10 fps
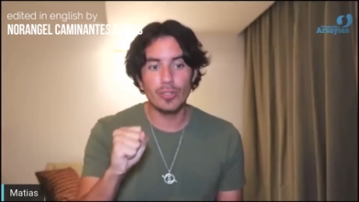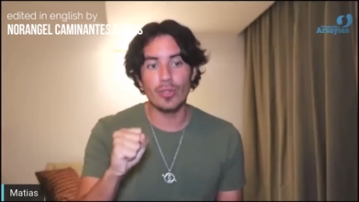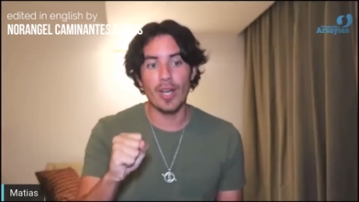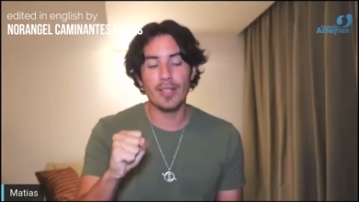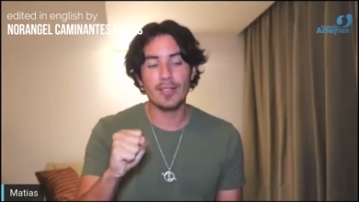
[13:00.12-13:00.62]
to
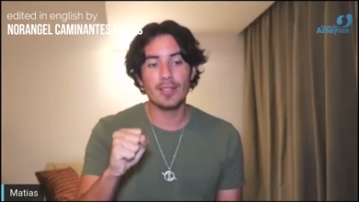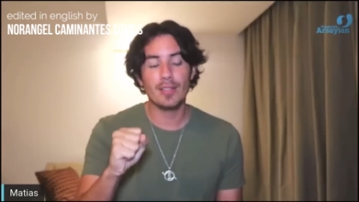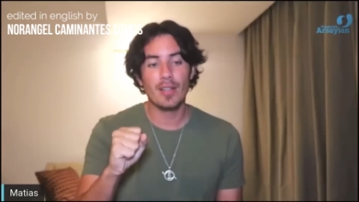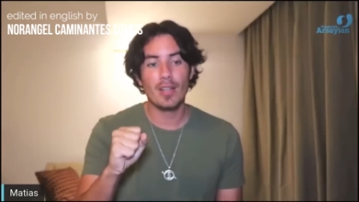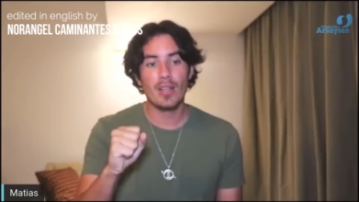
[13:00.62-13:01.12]
us
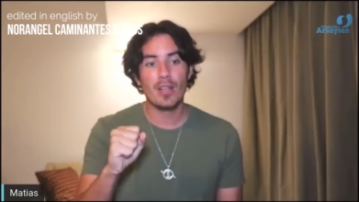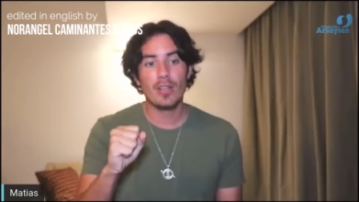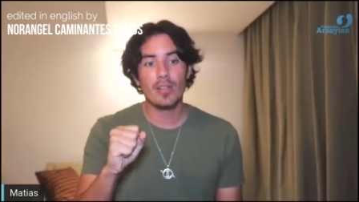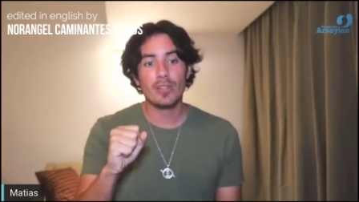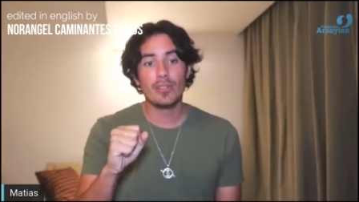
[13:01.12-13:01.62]

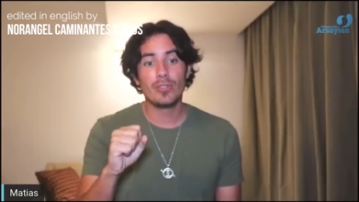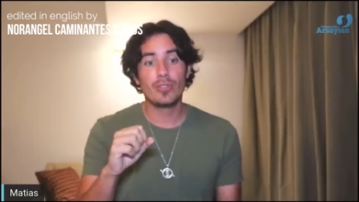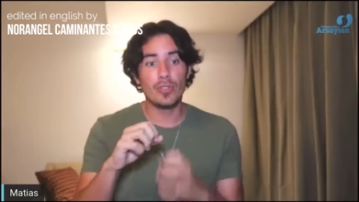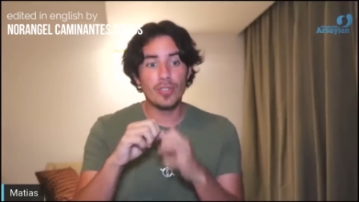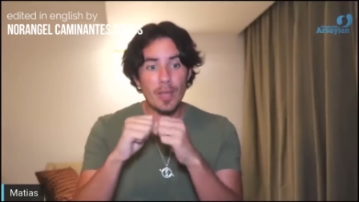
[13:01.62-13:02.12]

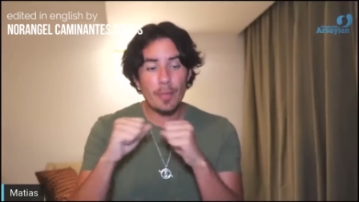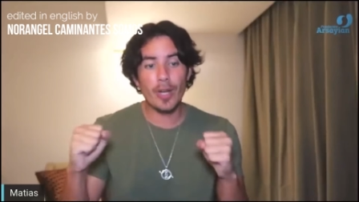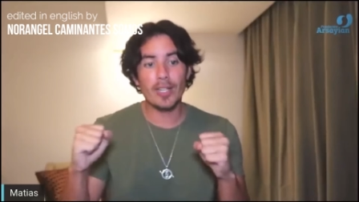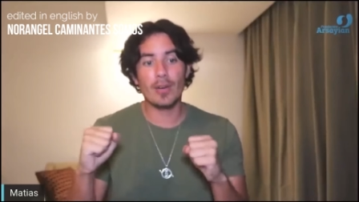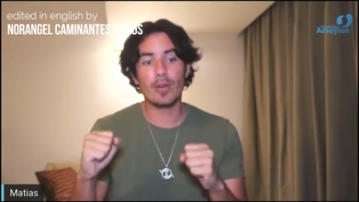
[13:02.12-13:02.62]
to
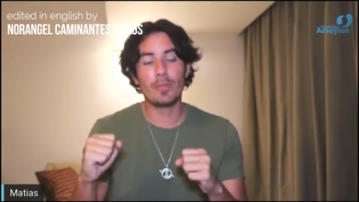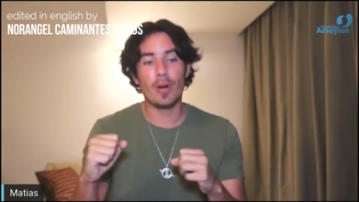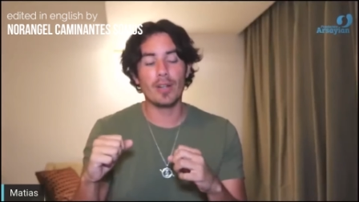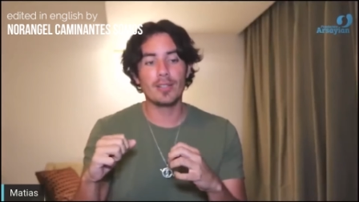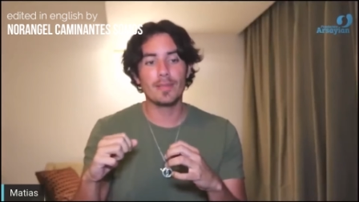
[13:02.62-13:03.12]
separate our
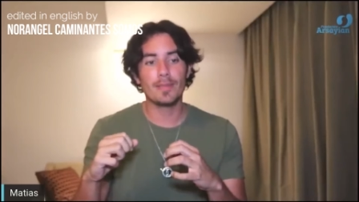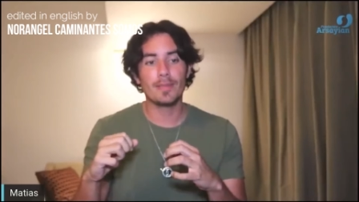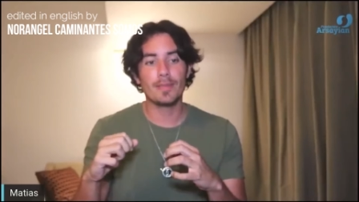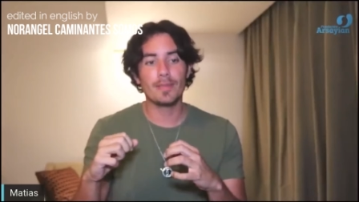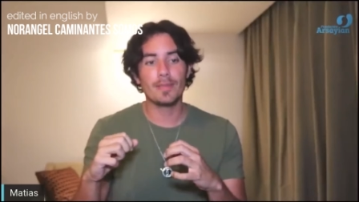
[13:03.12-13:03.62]
parts.
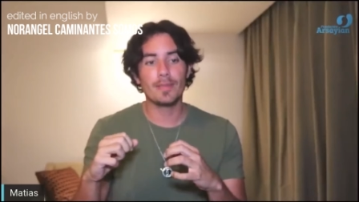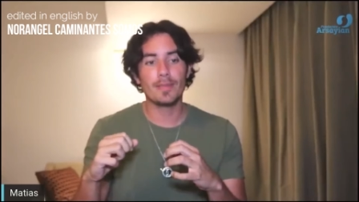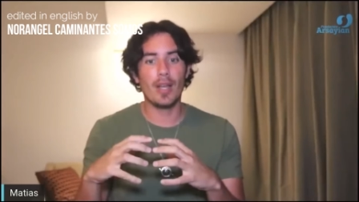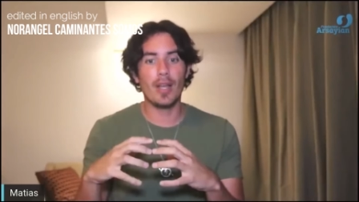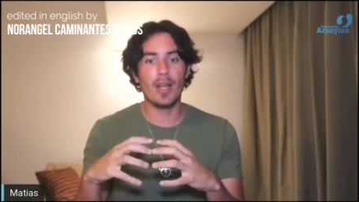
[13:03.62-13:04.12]

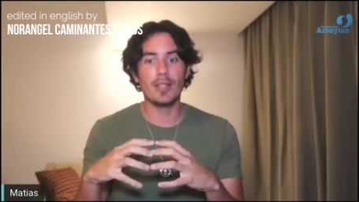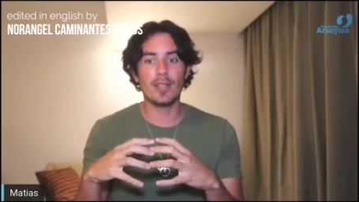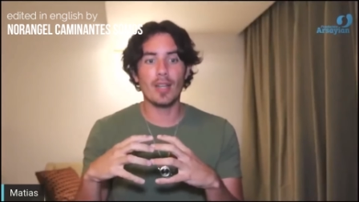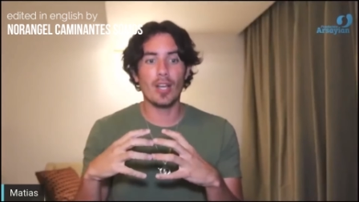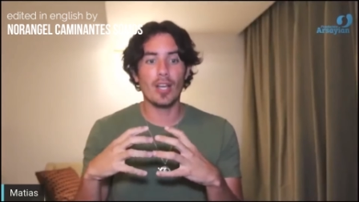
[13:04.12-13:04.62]

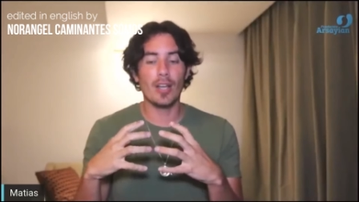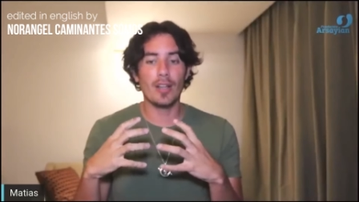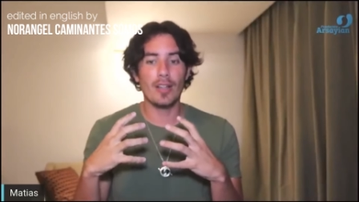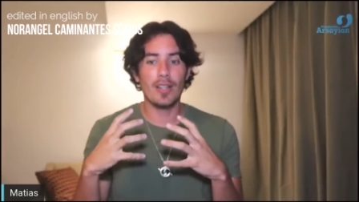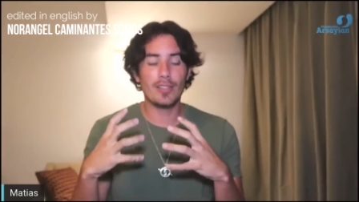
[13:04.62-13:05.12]
And
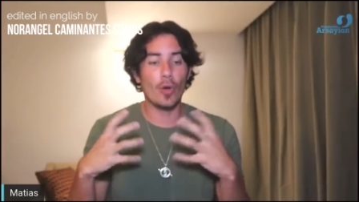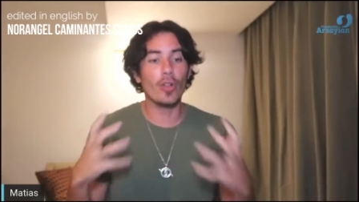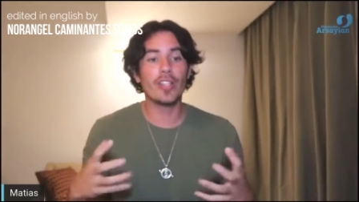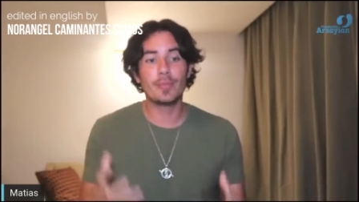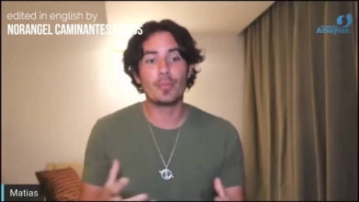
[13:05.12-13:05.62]
it's all
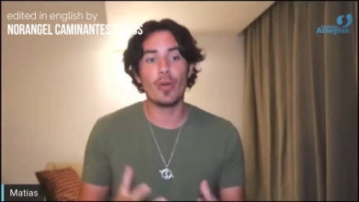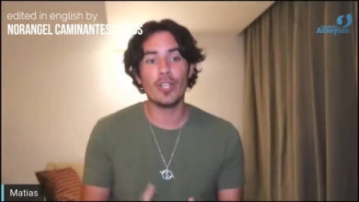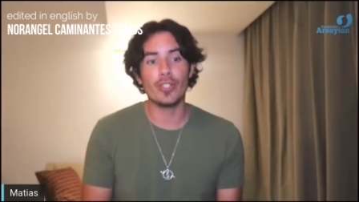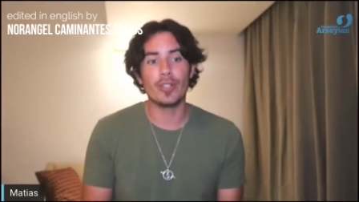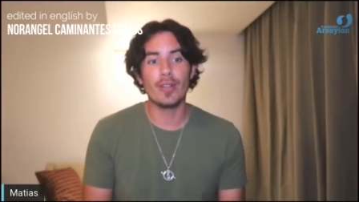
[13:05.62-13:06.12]
this
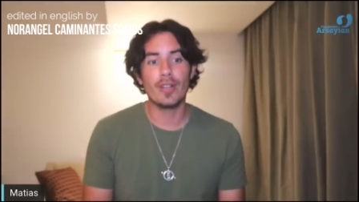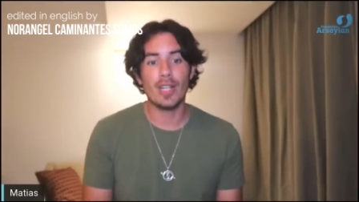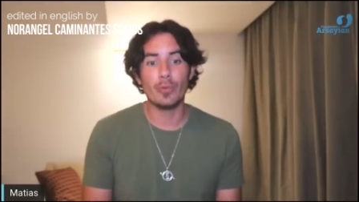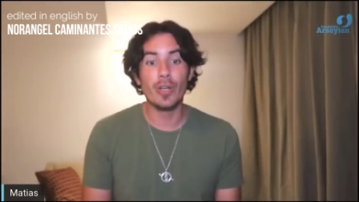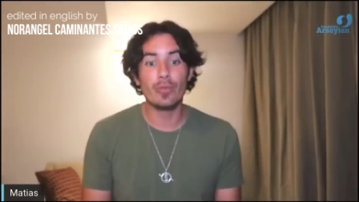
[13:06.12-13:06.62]
pressure
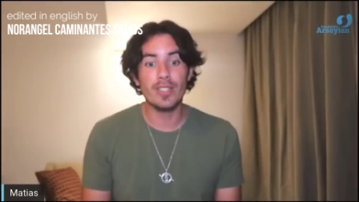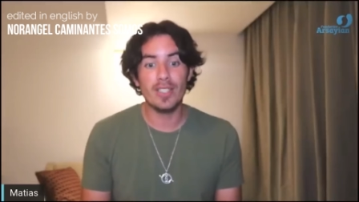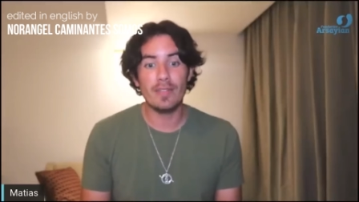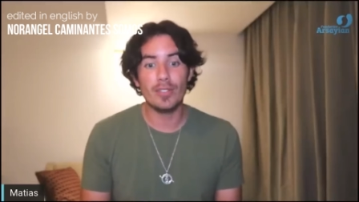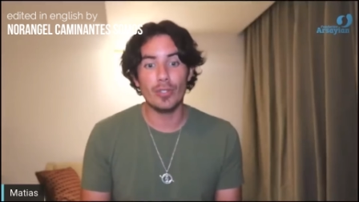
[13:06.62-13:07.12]
that we
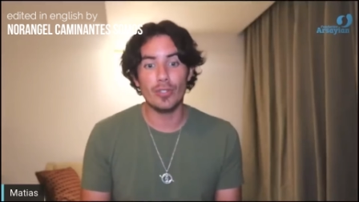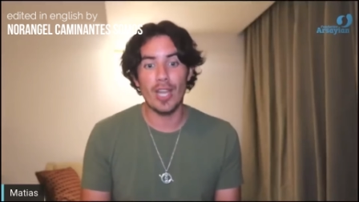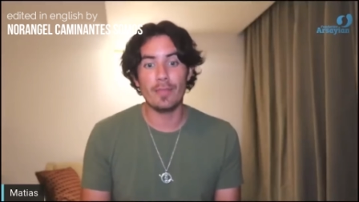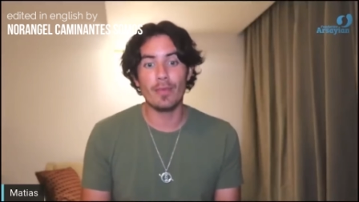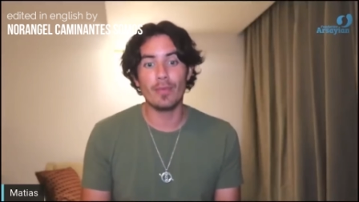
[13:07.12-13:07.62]
receive to
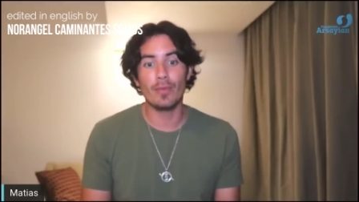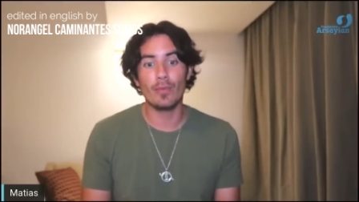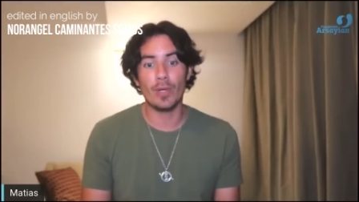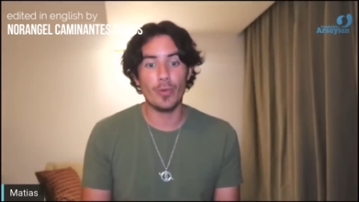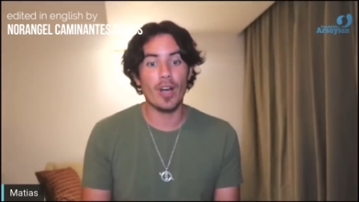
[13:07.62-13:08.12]
shape
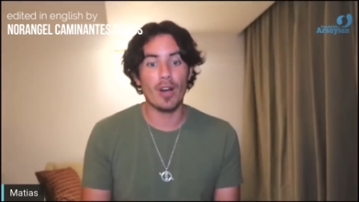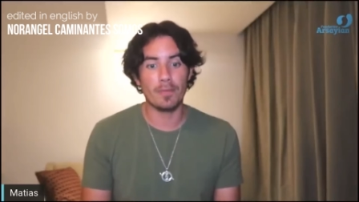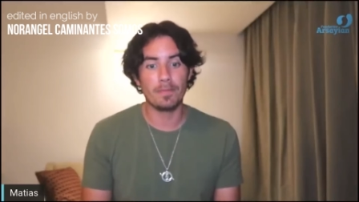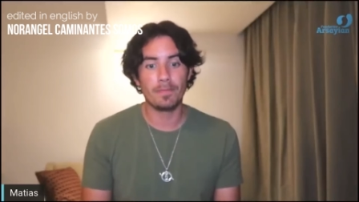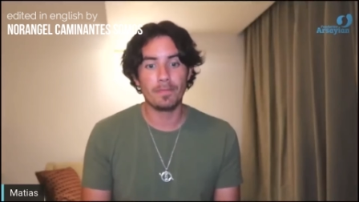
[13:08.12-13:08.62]
what we are.
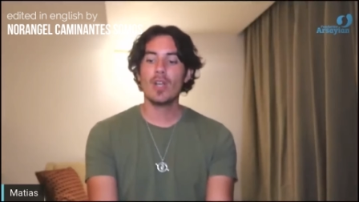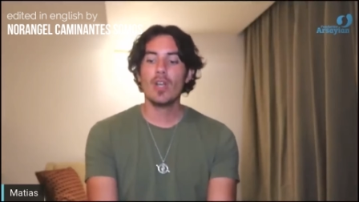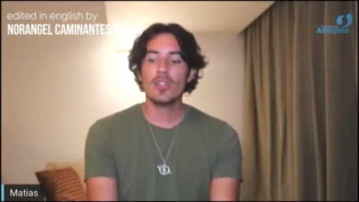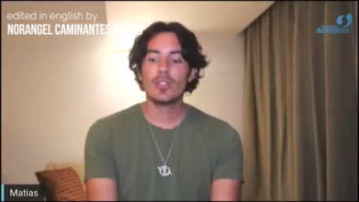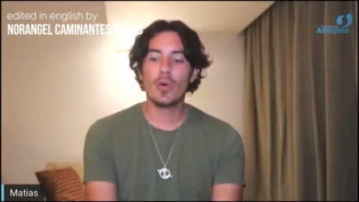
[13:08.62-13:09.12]

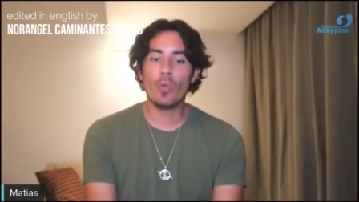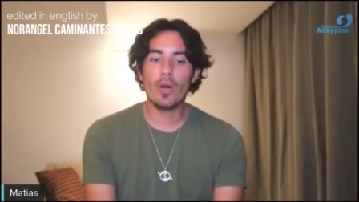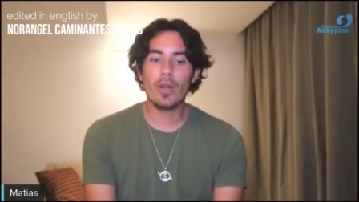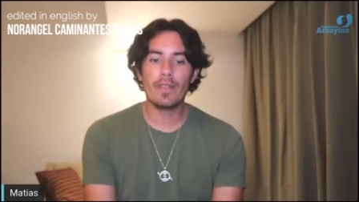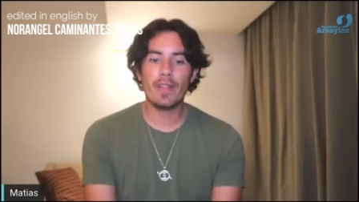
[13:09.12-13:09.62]
So
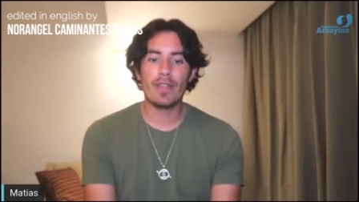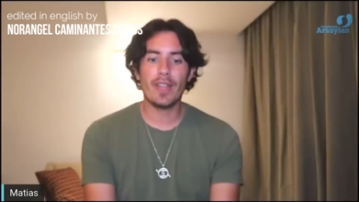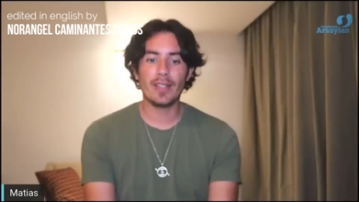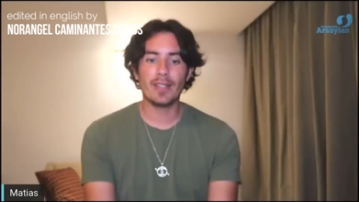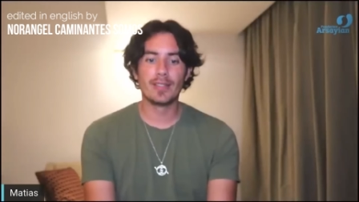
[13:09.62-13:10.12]
one of
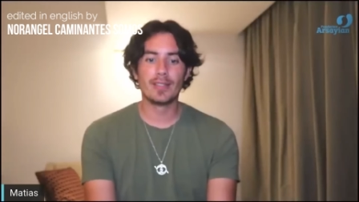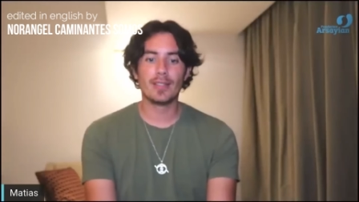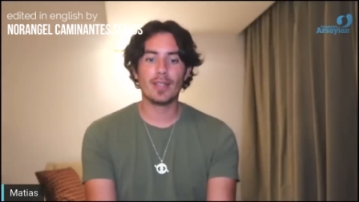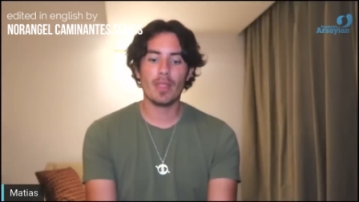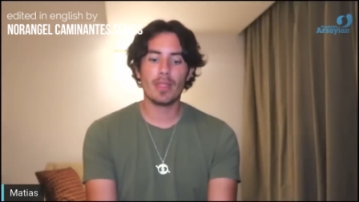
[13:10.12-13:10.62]
the
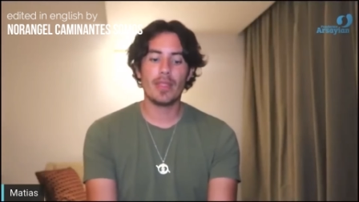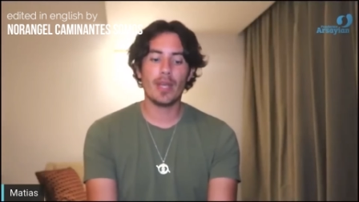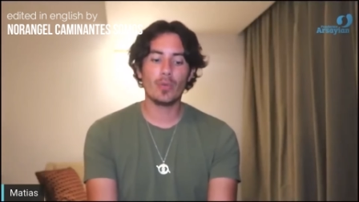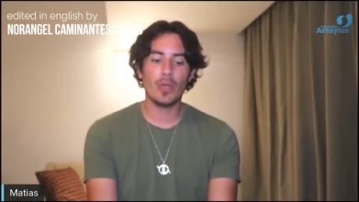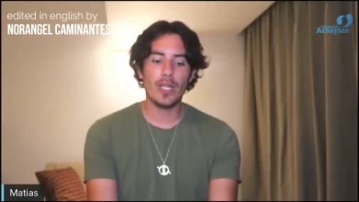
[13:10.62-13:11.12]
things
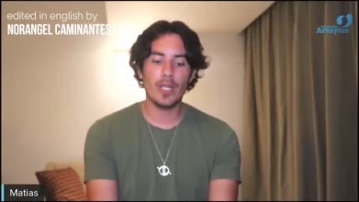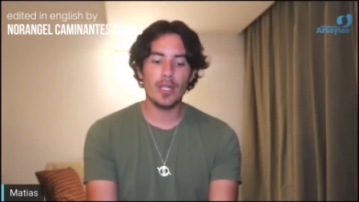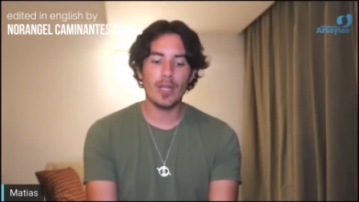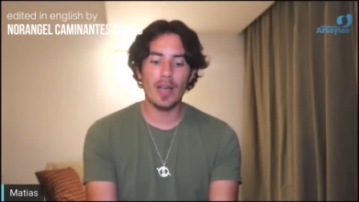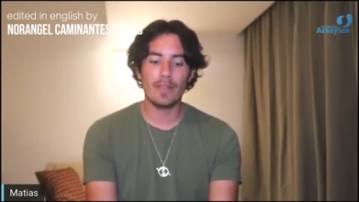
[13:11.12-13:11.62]
that
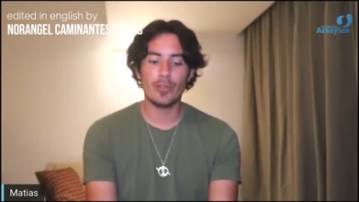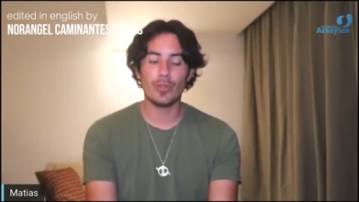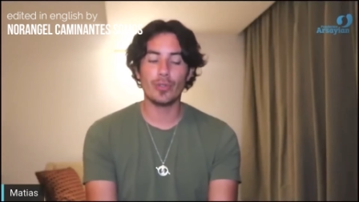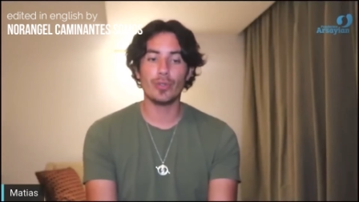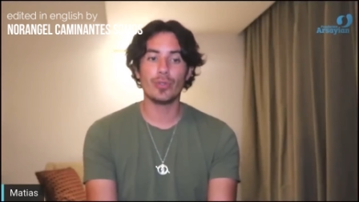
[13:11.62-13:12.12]
we have
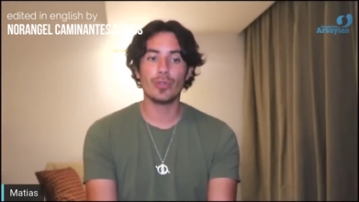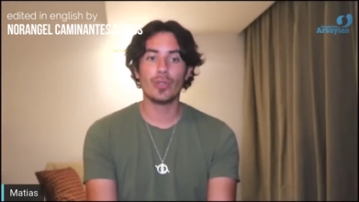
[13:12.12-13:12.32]
to